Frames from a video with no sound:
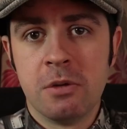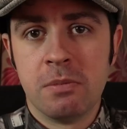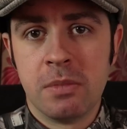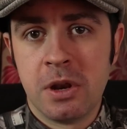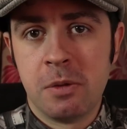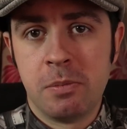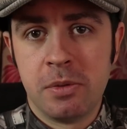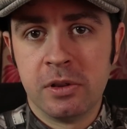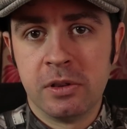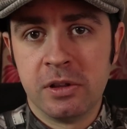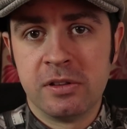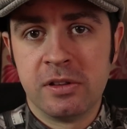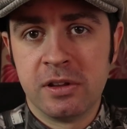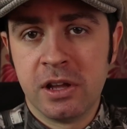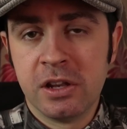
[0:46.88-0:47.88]

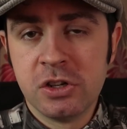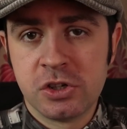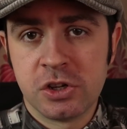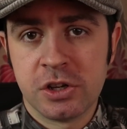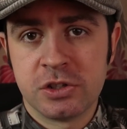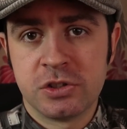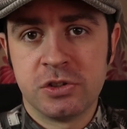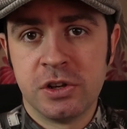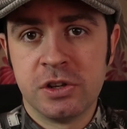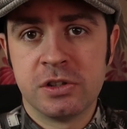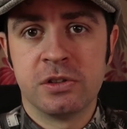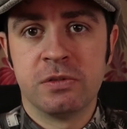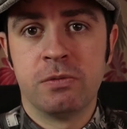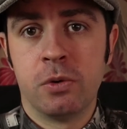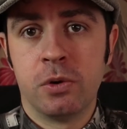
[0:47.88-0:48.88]
manipulating interest
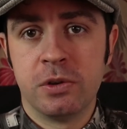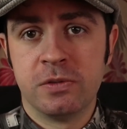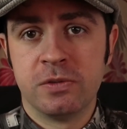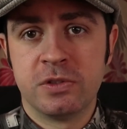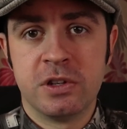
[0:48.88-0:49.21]
rates of what you've